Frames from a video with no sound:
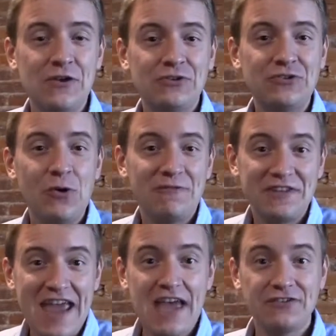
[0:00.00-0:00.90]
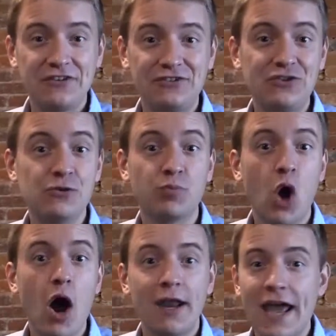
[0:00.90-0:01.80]
So if the task is too
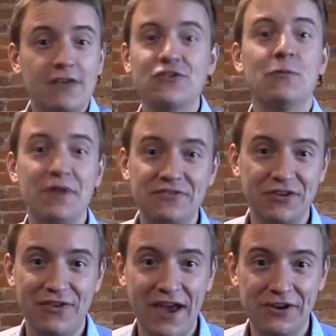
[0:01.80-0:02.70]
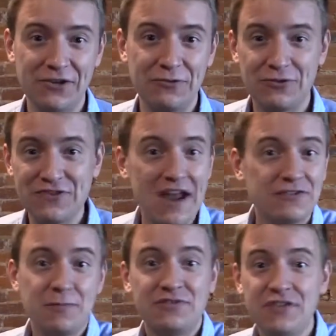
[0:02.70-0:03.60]
broad, it has no business value. There's not a
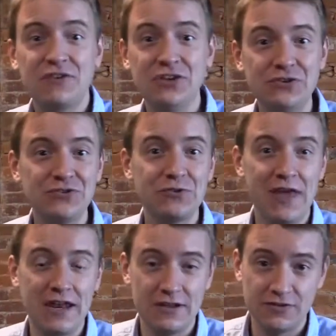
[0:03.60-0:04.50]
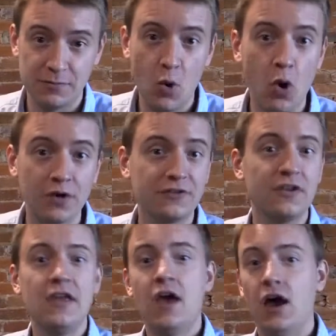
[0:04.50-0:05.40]
specific user that it supports.
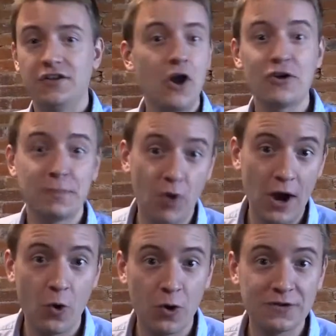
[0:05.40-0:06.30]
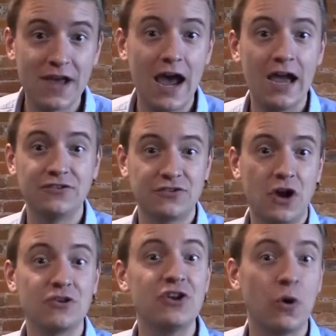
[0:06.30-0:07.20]
It's hard to prioritize. It's
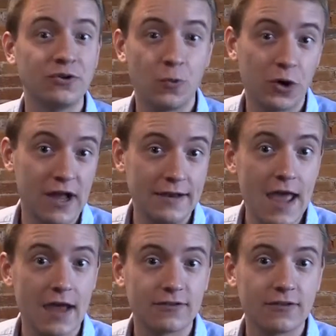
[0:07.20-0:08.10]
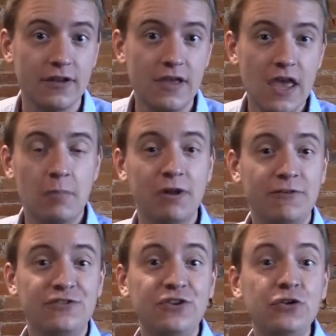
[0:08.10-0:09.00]
hard to know what to work on next. But if
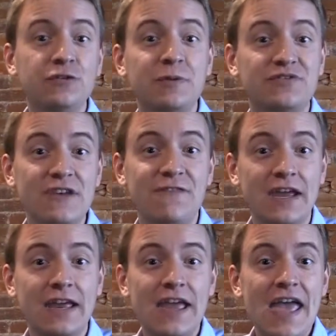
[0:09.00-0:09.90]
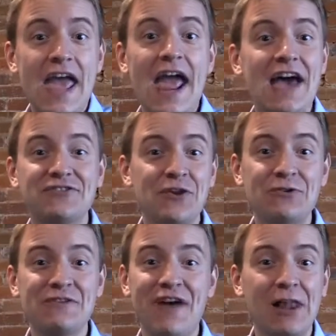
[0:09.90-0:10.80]
it's too specific, it has no
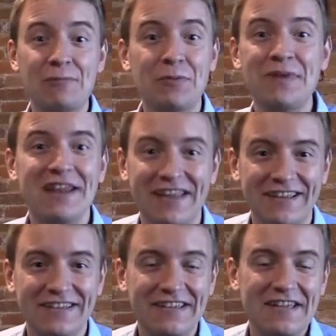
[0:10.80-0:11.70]
developer meaning.